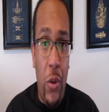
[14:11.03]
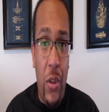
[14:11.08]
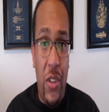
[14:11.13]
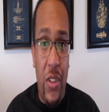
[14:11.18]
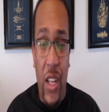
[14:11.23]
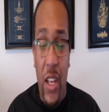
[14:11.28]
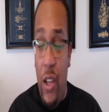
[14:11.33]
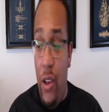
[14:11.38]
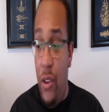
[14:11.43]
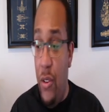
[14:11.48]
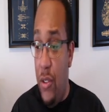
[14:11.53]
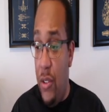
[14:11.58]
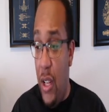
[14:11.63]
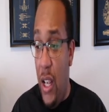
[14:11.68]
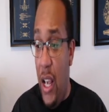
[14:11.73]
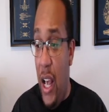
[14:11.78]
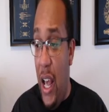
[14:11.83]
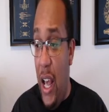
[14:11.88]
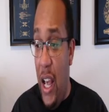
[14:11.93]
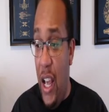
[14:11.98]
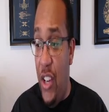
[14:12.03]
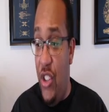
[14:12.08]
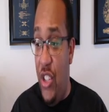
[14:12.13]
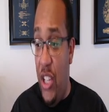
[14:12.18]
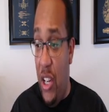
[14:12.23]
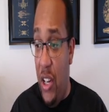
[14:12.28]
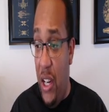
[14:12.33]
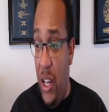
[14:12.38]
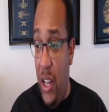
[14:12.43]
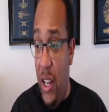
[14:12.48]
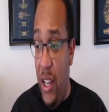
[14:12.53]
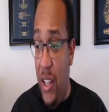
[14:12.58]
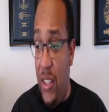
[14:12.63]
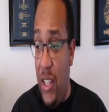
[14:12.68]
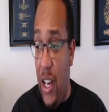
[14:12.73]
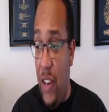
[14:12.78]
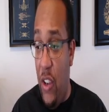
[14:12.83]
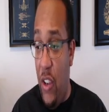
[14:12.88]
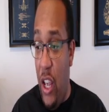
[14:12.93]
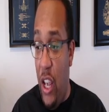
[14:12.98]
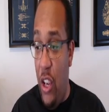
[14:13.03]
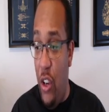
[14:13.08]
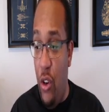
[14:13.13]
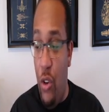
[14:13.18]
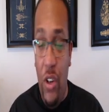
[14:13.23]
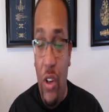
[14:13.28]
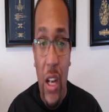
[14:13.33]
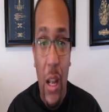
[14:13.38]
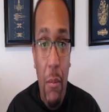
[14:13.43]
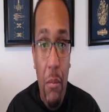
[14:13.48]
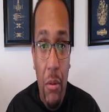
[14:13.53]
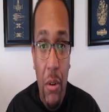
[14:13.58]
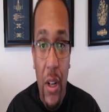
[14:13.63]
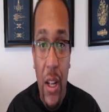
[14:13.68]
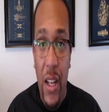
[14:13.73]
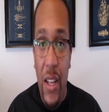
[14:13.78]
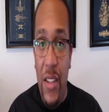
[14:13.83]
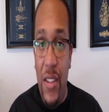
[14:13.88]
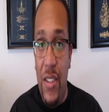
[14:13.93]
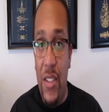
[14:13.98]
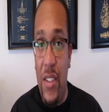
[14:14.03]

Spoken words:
skills. Agility is kind of your nimbleness,